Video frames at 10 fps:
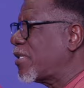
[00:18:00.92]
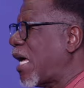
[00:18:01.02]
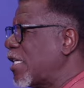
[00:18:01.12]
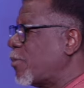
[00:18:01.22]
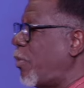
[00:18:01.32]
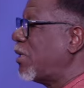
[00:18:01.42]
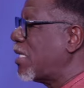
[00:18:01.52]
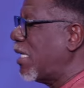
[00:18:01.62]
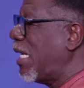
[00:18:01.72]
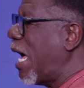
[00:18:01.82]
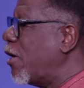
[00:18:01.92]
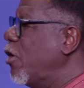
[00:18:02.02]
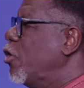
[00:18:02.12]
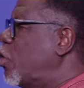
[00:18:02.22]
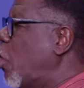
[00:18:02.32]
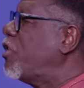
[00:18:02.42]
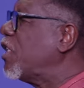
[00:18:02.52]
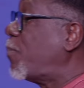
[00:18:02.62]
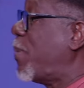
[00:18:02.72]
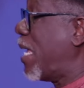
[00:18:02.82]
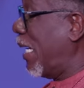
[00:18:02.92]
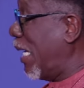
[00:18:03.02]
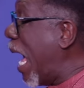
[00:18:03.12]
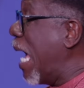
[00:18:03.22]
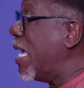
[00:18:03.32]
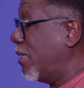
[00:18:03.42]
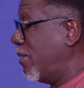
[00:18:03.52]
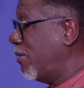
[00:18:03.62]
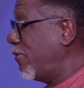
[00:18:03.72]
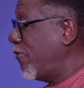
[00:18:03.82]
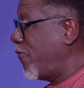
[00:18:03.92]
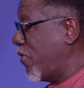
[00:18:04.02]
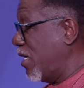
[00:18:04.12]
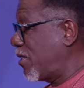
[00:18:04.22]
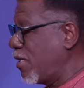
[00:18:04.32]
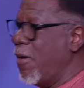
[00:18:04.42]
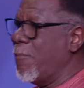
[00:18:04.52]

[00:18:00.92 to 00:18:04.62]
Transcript: are as bold as a lion, don't just be a lion first,